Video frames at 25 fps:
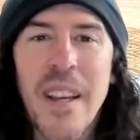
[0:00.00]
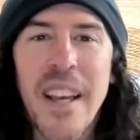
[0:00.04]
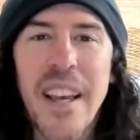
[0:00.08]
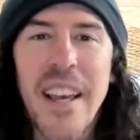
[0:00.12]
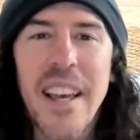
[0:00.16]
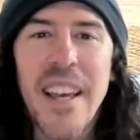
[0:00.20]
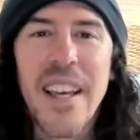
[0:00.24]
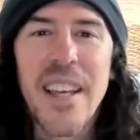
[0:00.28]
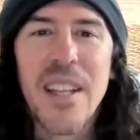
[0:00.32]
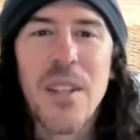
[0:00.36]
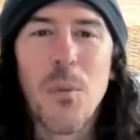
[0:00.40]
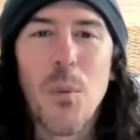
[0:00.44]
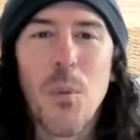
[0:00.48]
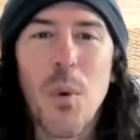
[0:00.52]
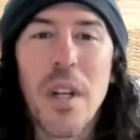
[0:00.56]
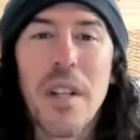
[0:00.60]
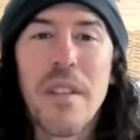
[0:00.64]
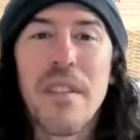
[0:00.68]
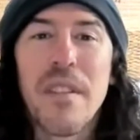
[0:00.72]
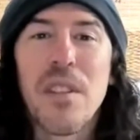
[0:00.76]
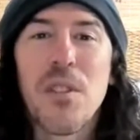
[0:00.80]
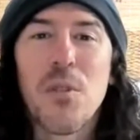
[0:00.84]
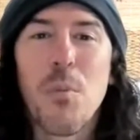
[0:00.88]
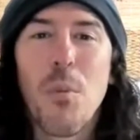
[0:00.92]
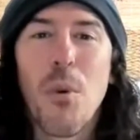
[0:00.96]
And one
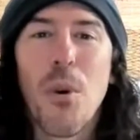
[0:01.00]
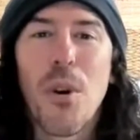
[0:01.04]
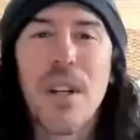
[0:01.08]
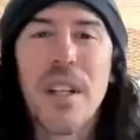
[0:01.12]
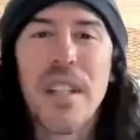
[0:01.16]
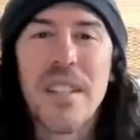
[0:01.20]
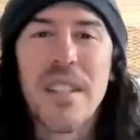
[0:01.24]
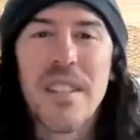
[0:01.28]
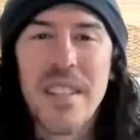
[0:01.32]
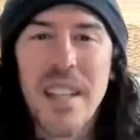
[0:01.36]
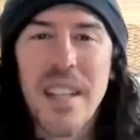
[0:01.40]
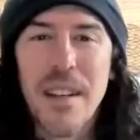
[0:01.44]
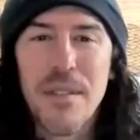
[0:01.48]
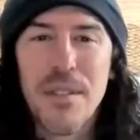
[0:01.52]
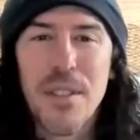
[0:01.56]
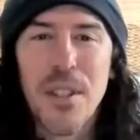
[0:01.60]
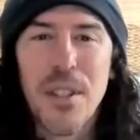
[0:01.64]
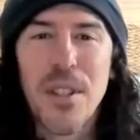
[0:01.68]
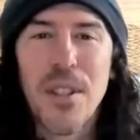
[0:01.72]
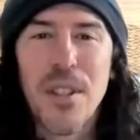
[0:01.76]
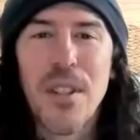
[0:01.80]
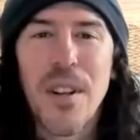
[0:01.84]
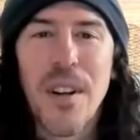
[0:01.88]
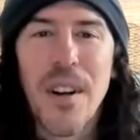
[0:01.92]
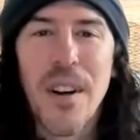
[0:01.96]
of these mornings
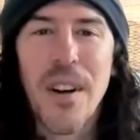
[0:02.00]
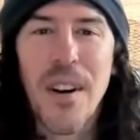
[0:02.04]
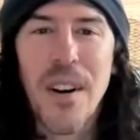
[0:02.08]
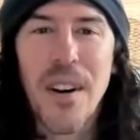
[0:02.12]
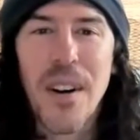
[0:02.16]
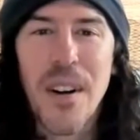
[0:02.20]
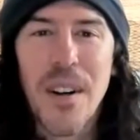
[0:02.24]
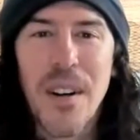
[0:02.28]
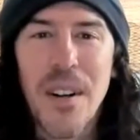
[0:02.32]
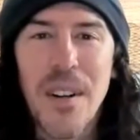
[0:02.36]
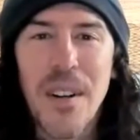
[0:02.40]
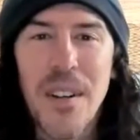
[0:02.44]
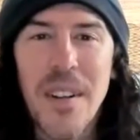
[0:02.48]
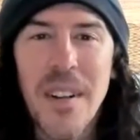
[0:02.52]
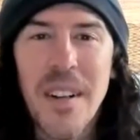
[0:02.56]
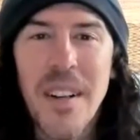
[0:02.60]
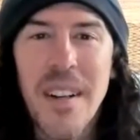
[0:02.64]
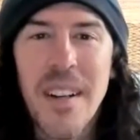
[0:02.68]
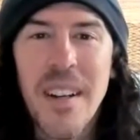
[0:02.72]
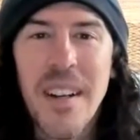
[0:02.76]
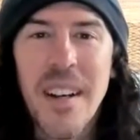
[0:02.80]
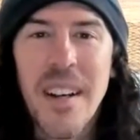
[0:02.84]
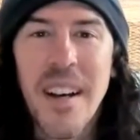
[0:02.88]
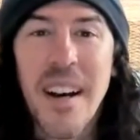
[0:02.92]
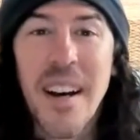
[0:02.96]
after our
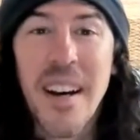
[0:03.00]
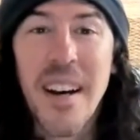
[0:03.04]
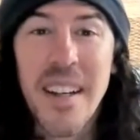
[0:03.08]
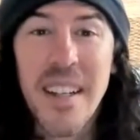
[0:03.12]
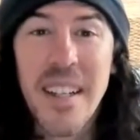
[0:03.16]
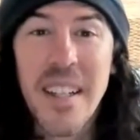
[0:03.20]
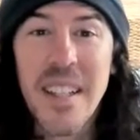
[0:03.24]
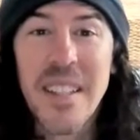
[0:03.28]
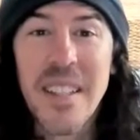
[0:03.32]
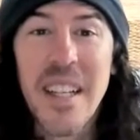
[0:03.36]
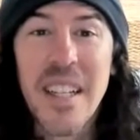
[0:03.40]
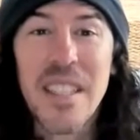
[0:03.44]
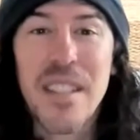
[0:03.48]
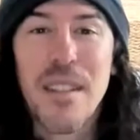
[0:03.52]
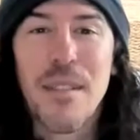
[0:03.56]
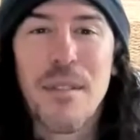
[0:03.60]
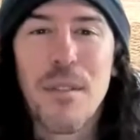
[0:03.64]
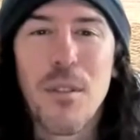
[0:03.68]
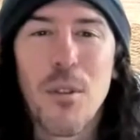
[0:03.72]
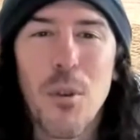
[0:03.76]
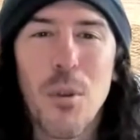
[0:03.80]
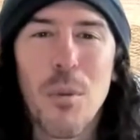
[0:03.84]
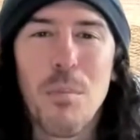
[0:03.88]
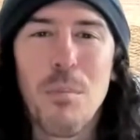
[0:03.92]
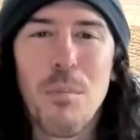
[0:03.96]

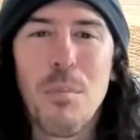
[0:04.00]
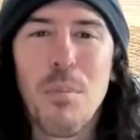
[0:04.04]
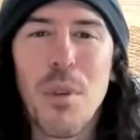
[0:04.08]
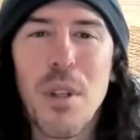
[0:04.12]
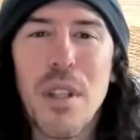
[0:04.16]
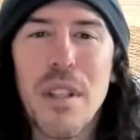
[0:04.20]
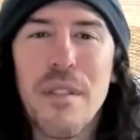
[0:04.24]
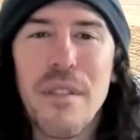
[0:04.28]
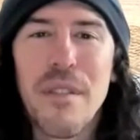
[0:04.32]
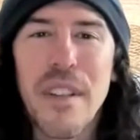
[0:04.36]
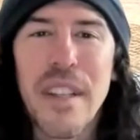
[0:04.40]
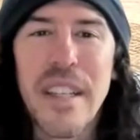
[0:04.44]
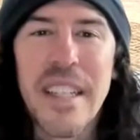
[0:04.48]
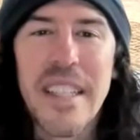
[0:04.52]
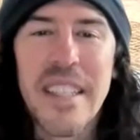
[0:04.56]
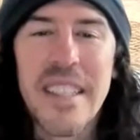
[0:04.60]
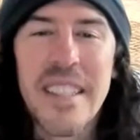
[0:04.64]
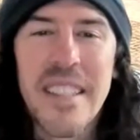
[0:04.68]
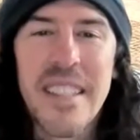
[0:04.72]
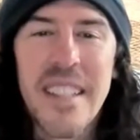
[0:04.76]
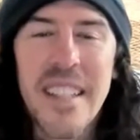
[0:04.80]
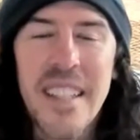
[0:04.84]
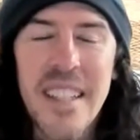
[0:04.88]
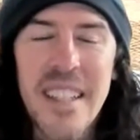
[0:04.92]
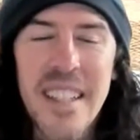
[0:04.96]
collective group
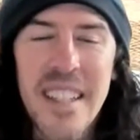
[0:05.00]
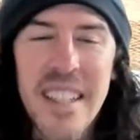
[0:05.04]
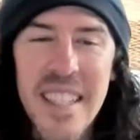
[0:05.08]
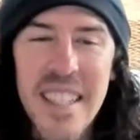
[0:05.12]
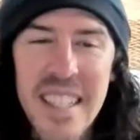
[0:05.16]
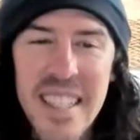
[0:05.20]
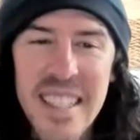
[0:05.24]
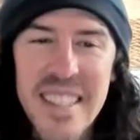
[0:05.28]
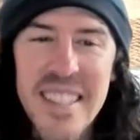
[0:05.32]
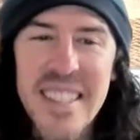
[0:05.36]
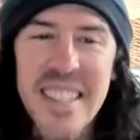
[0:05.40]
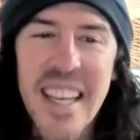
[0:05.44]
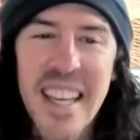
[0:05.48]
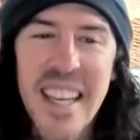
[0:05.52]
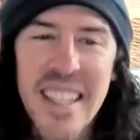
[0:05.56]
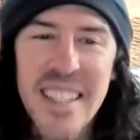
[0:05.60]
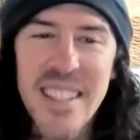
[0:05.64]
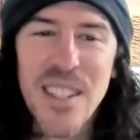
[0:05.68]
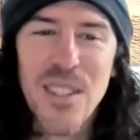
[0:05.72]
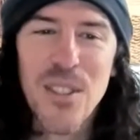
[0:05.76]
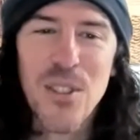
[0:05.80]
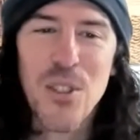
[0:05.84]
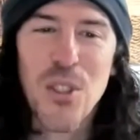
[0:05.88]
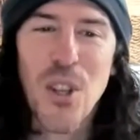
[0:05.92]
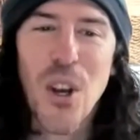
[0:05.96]
briefing, he sang
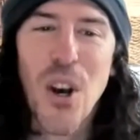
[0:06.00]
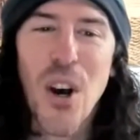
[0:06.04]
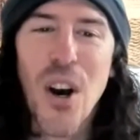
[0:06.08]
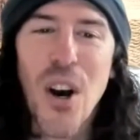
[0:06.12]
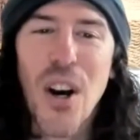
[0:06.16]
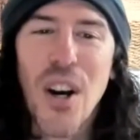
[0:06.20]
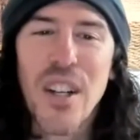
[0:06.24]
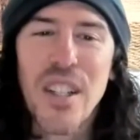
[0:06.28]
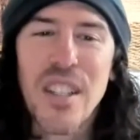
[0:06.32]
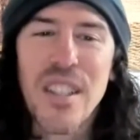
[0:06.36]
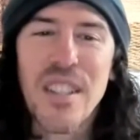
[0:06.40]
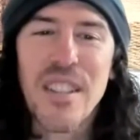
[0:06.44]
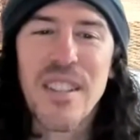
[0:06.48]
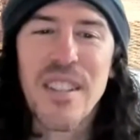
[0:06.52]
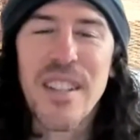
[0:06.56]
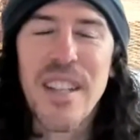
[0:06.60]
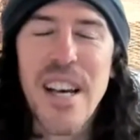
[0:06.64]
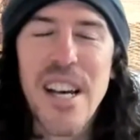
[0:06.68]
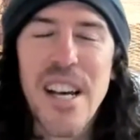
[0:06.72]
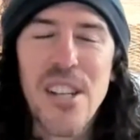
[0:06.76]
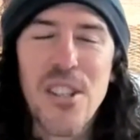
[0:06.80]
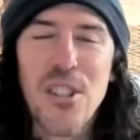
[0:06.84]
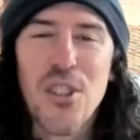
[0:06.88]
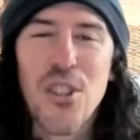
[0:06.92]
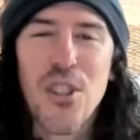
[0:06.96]
this song
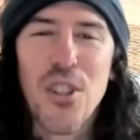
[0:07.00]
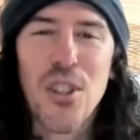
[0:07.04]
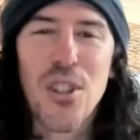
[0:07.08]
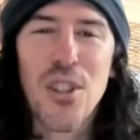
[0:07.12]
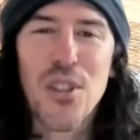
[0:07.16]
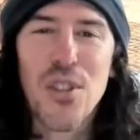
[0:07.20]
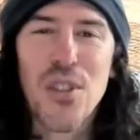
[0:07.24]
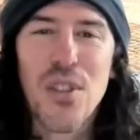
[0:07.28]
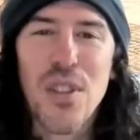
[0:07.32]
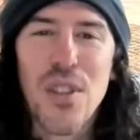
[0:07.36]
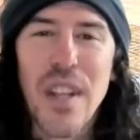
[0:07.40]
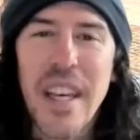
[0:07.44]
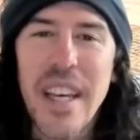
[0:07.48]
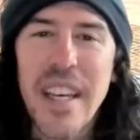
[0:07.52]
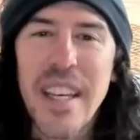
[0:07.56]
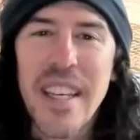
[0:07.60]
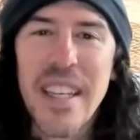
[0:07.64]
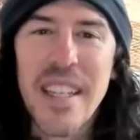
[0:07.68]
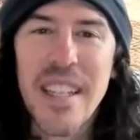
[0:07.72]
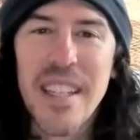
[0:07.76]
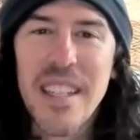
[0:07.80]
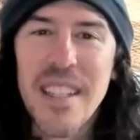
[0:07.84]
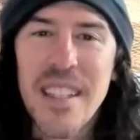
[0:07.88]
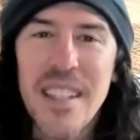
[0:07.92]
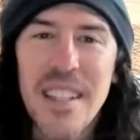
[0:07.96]
that just
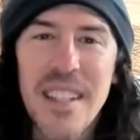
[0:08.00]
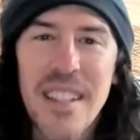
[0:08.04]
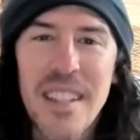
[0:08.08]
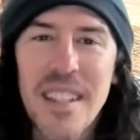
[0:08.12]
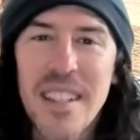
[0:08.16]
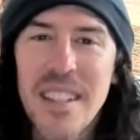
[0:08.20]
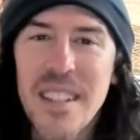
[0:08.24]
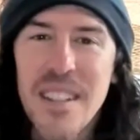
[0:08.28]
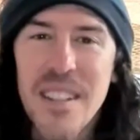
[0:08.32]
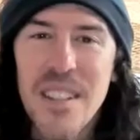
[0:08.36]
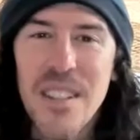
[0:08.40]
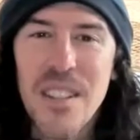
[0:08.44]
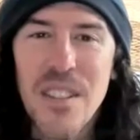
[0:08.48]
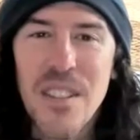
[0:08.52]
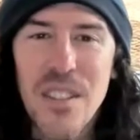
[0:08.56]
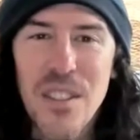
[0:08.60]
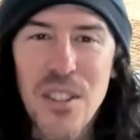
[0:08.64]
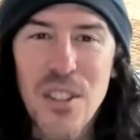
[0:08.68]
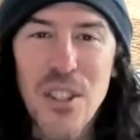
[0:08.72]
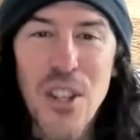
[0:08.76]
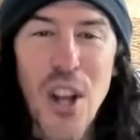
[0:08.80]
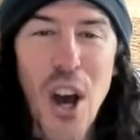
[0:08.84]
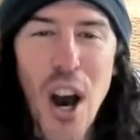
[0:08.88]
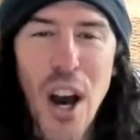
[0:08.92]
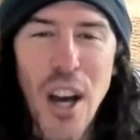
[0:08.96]

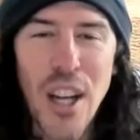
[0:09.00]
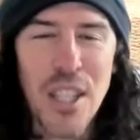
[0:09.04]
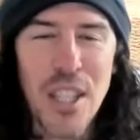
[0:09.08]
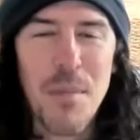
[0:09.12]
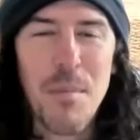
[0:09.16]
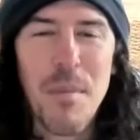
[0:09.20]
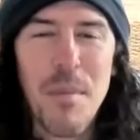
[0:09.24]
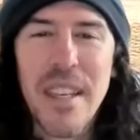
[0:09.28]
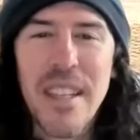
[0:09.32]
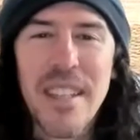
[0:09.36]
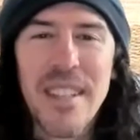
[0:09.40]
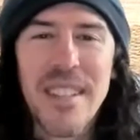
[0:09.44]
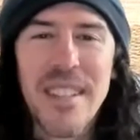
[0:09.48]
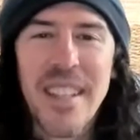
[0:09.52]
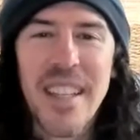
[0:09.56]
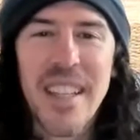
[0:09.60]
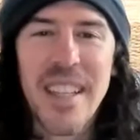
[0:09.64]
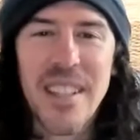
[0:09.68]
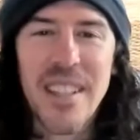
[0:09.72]
knocked me,